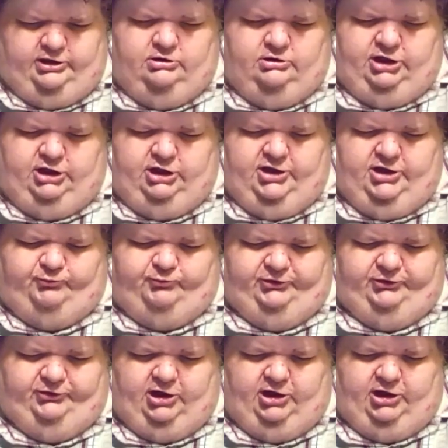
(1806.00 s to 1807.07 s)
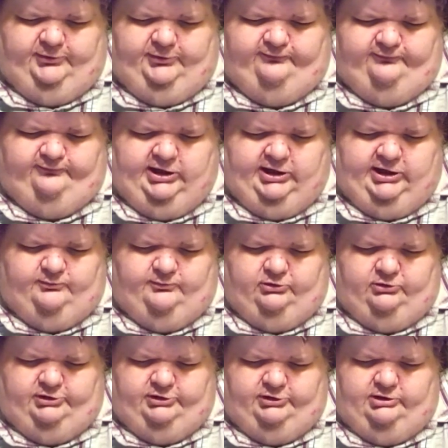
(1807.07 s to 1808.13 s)
by toppling Vladimir Lenin and
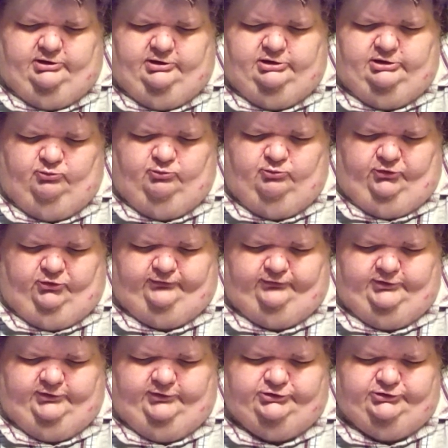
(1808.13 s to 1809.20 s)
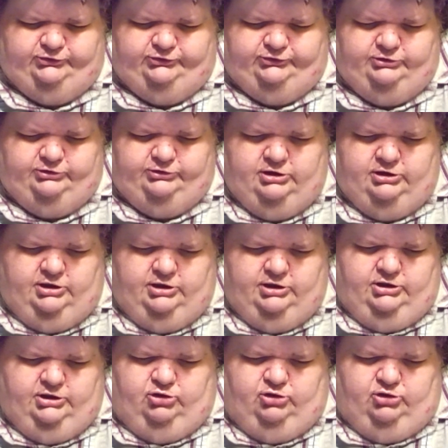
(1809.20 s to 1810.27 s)
the Bolsheviks, and
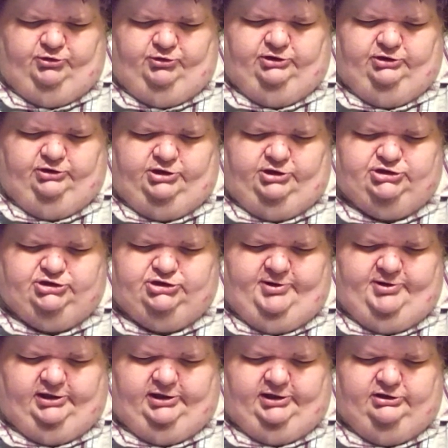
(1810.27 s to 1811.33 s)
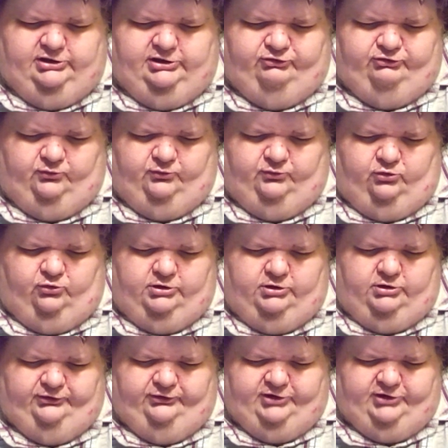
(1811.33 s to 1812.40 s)
bringing Russia back into the war on the side of
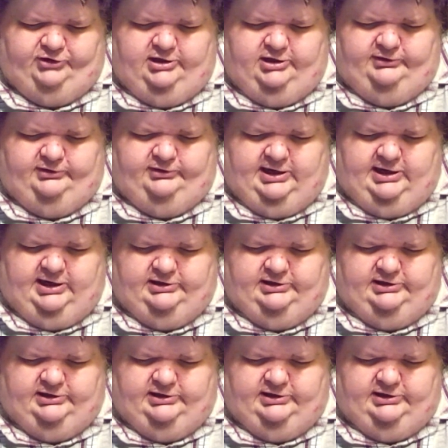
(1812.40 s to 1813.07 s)
the Allies.